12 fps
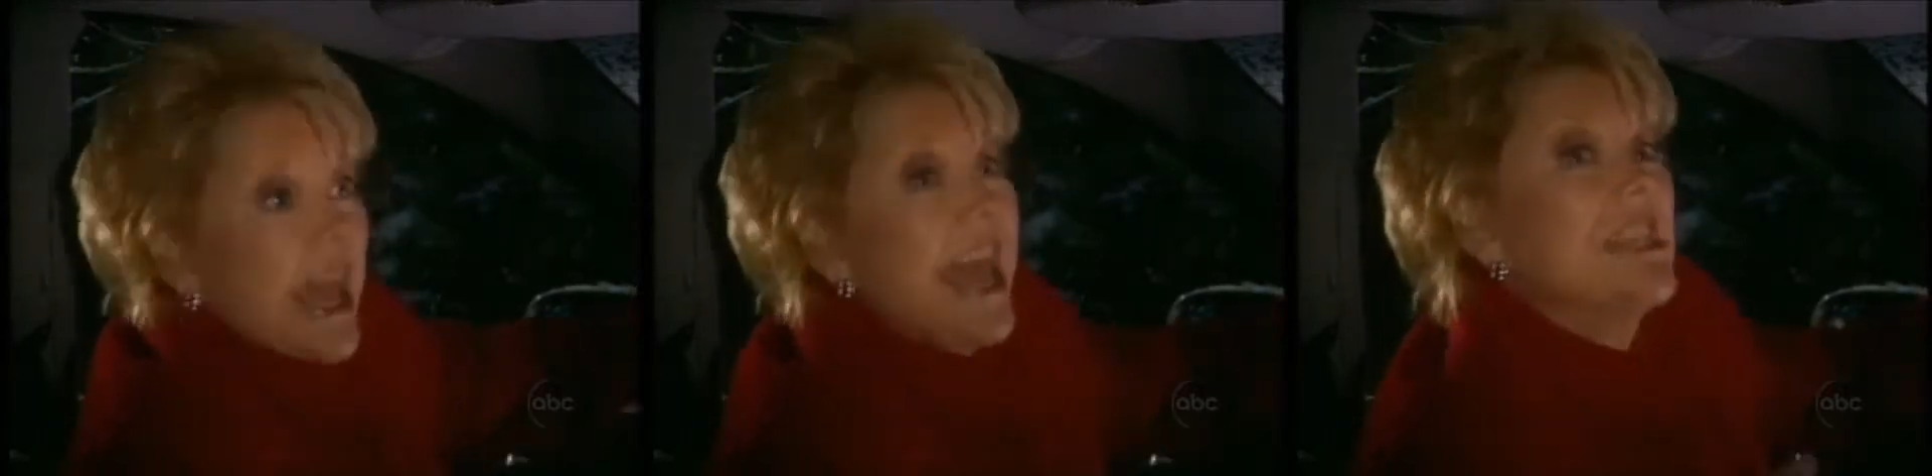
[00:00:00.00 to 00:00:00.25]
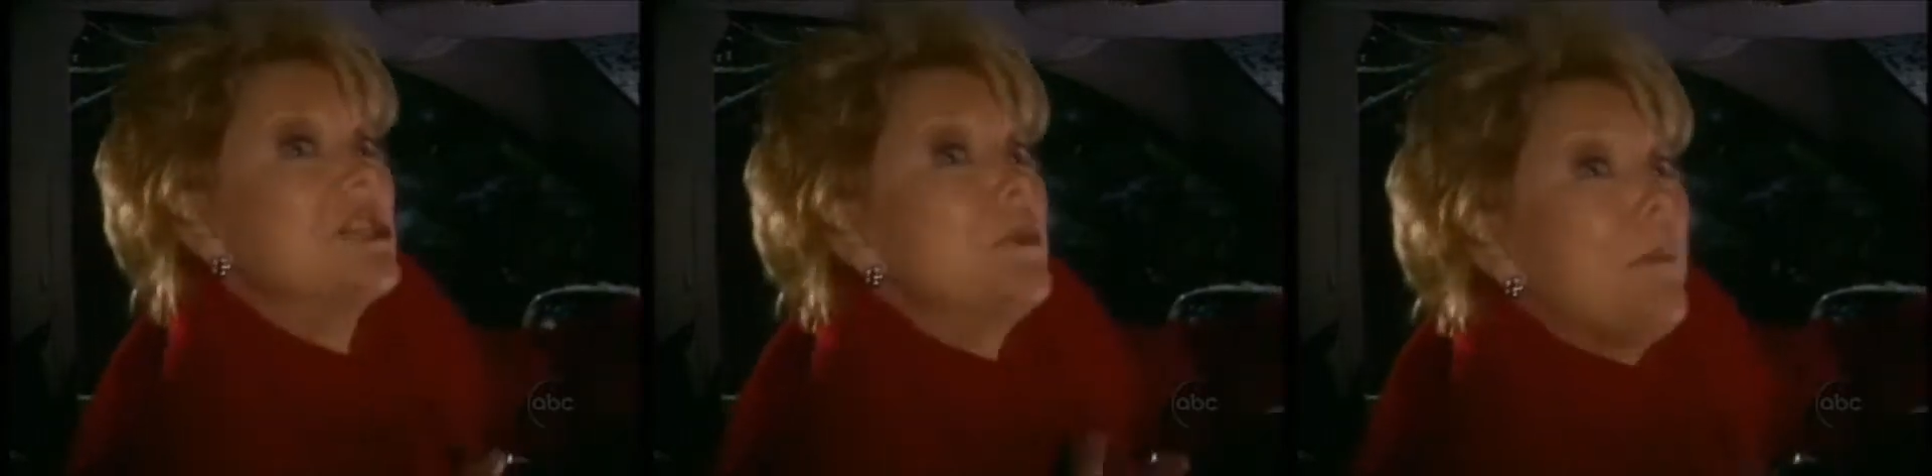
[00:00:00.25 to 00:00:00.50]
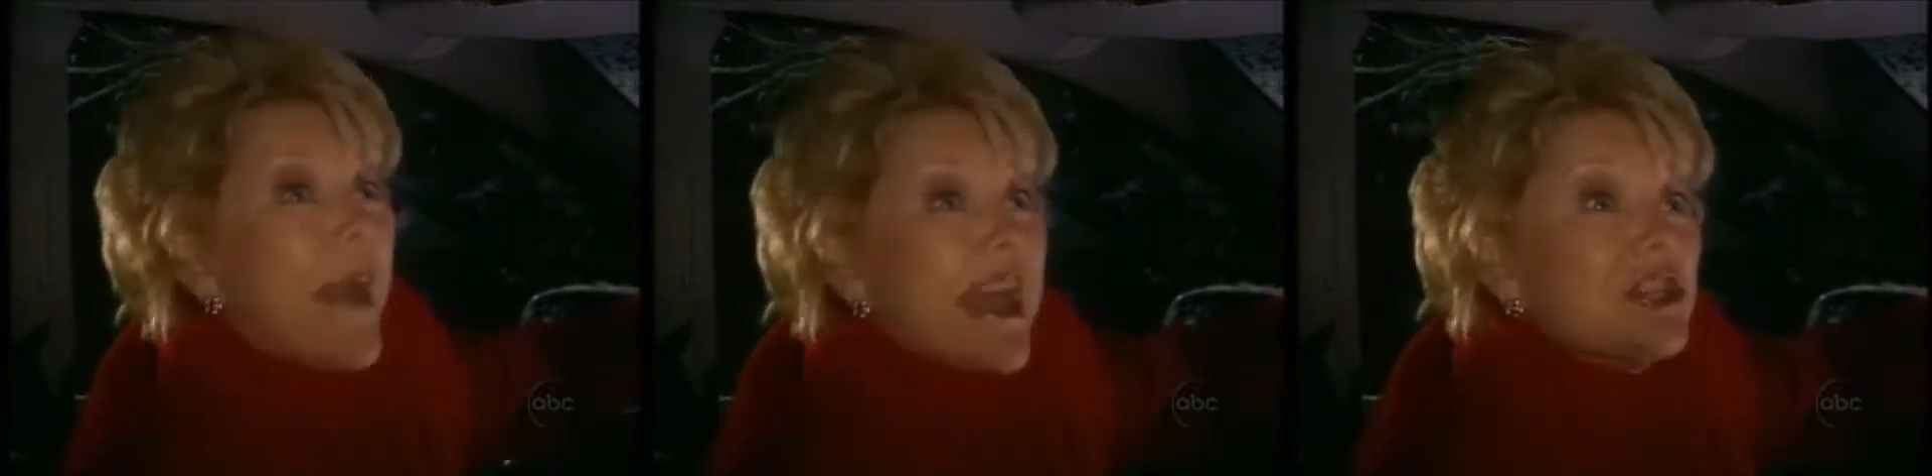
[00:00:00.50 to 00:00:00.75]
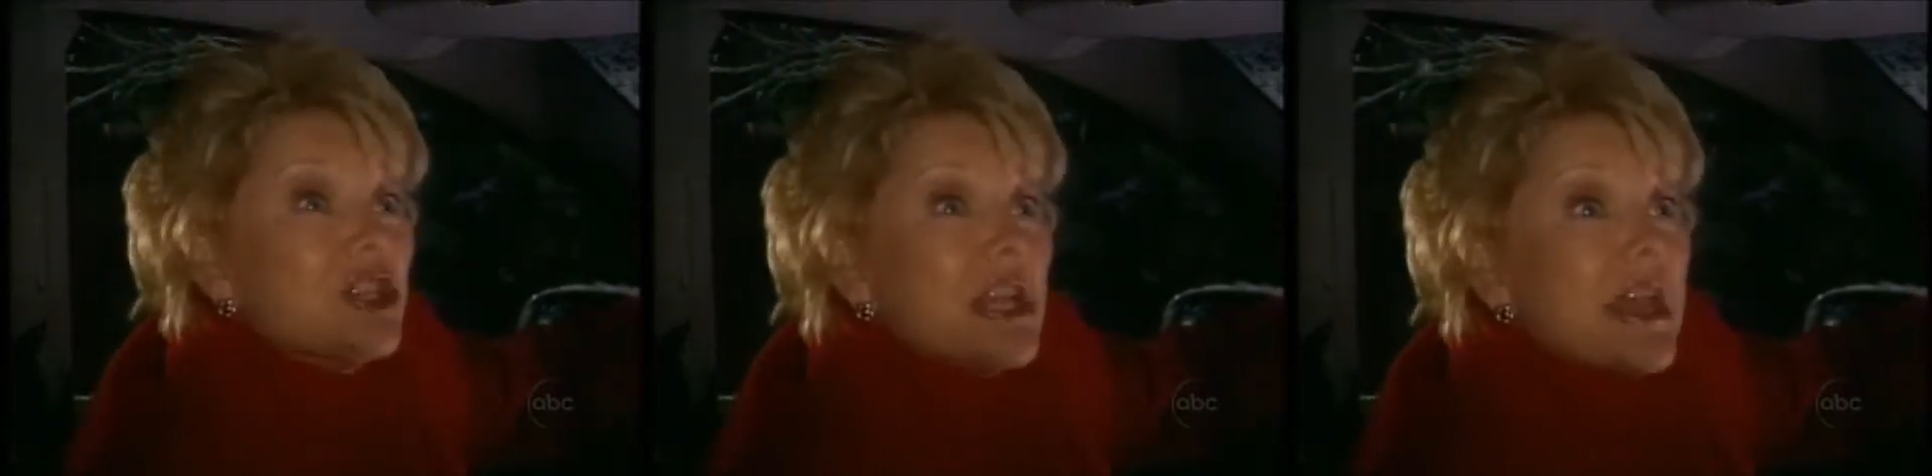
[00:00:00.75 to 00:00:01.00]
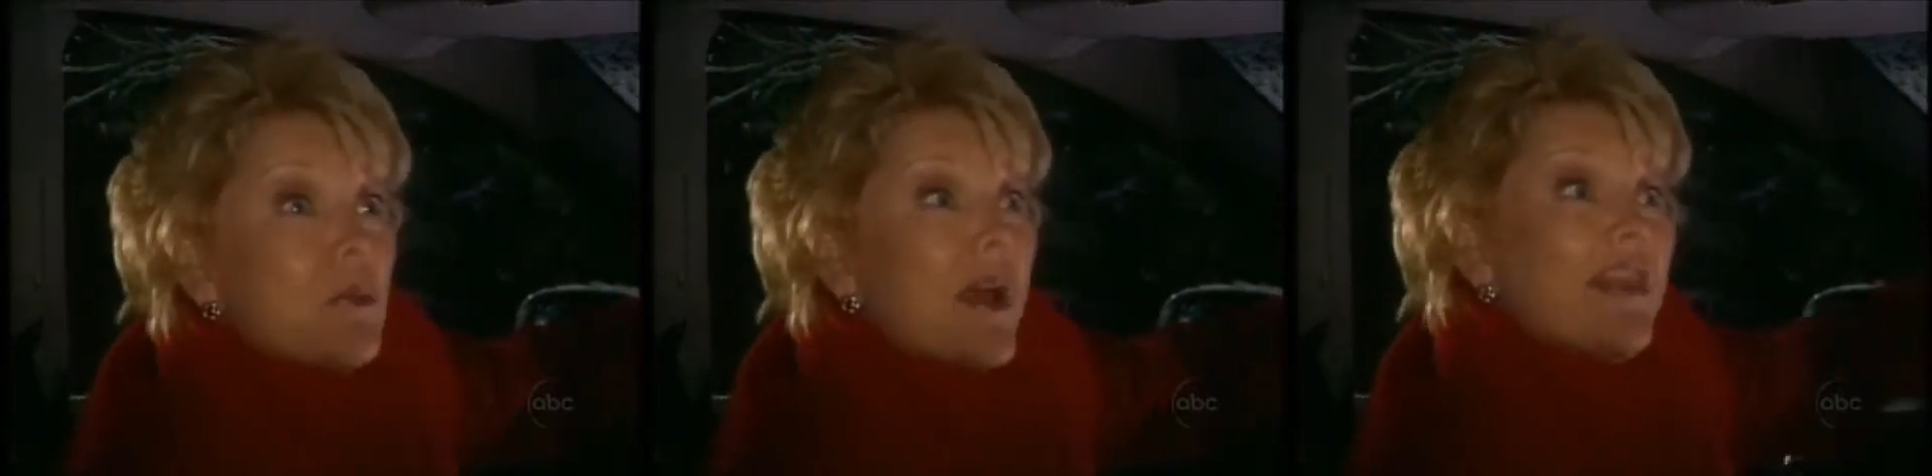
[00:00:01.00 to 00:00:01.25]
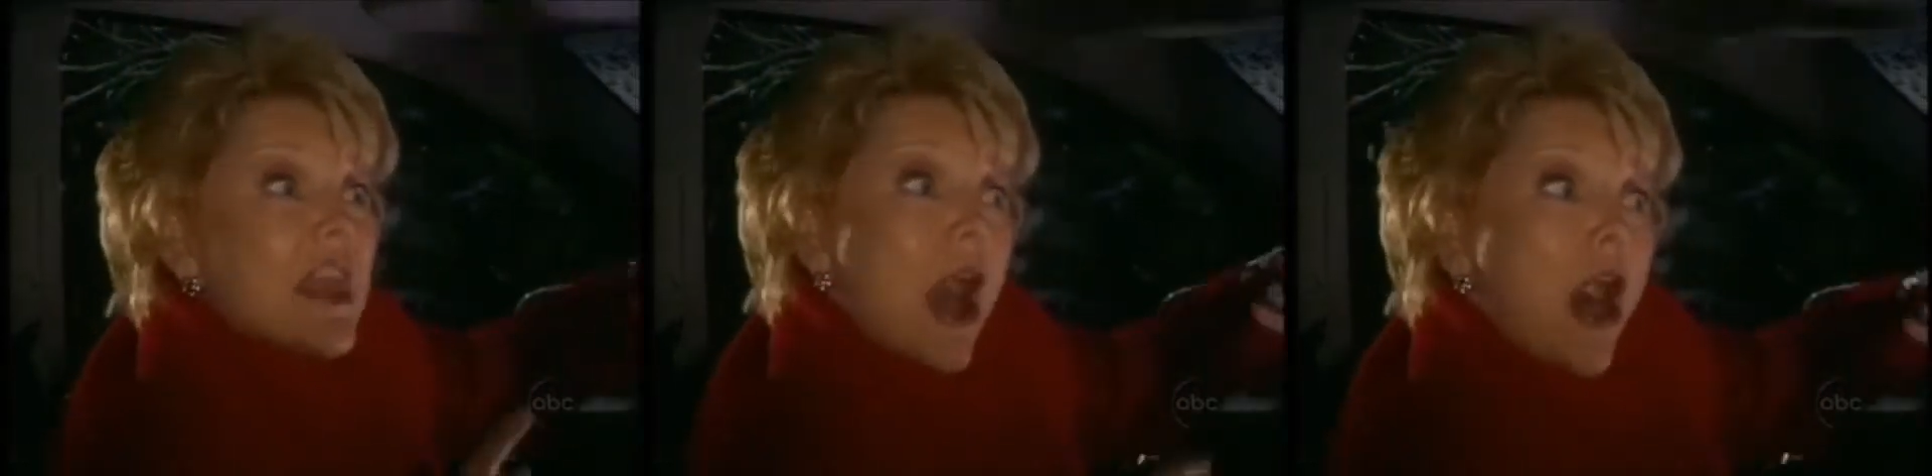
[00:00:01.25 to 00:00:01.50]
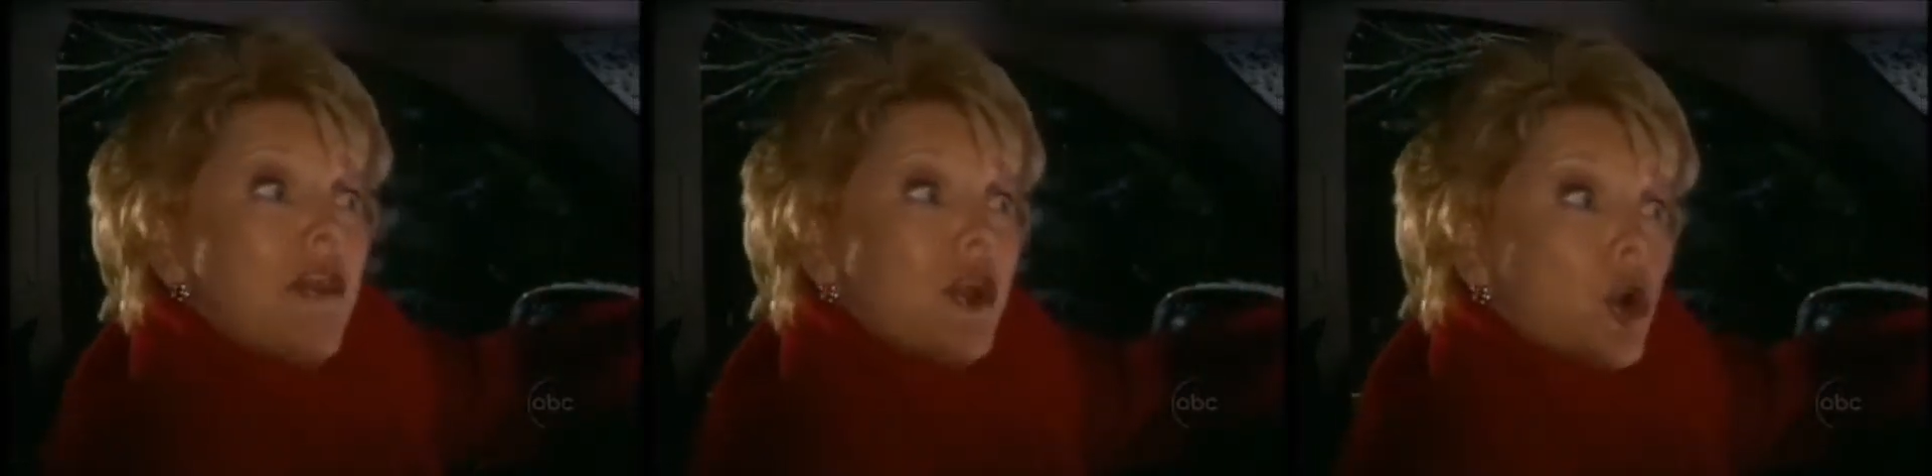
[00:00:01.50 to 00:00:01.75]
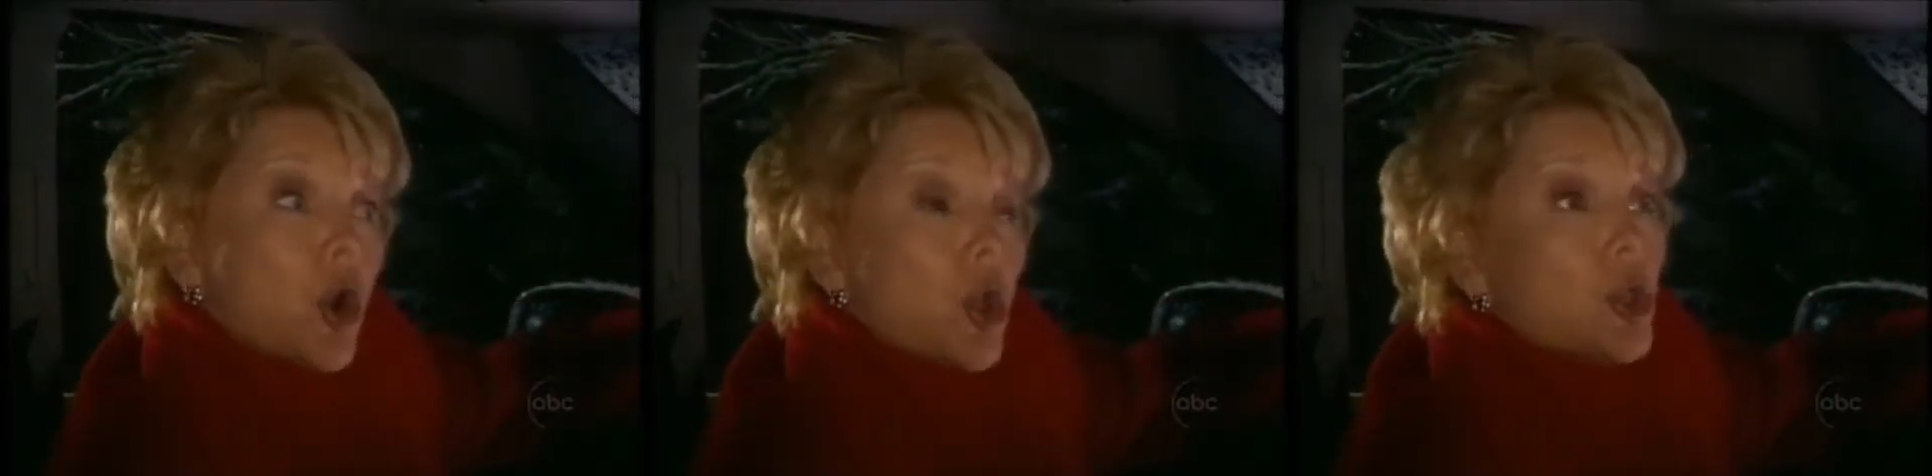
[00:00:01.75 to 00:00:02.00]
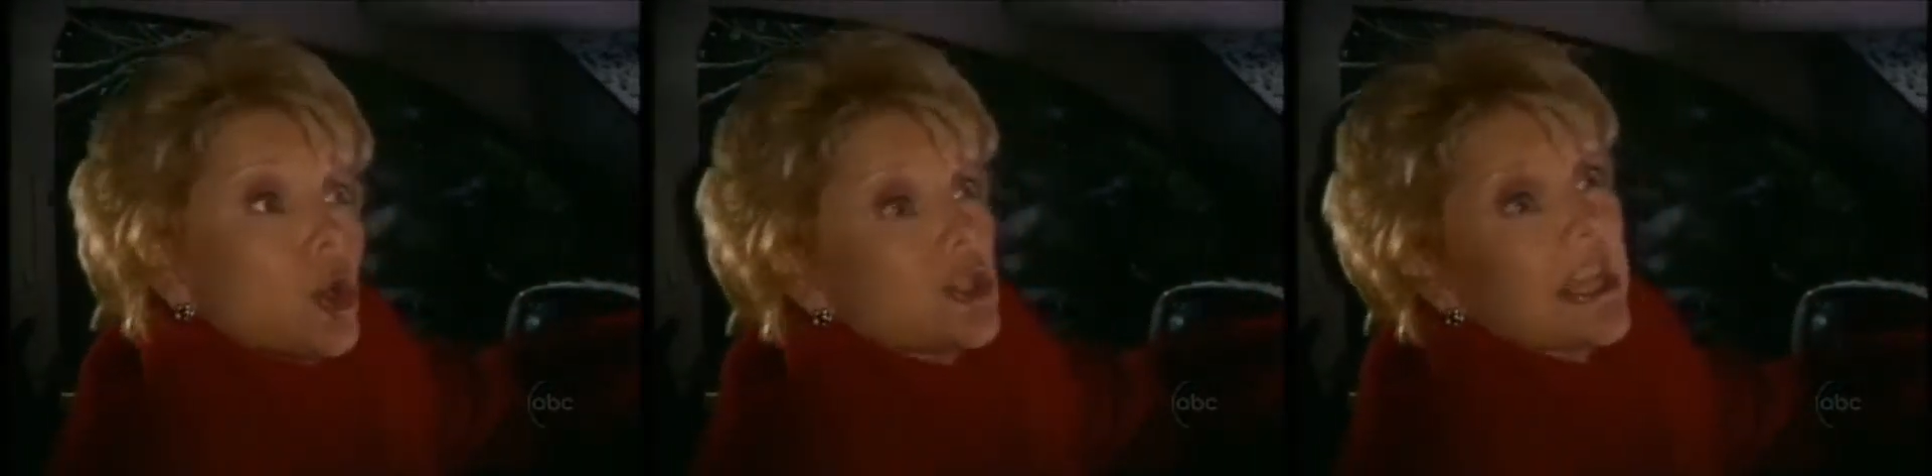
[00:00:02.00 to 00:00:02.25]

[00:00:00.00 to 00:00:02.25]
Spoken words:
especially when the other girl looks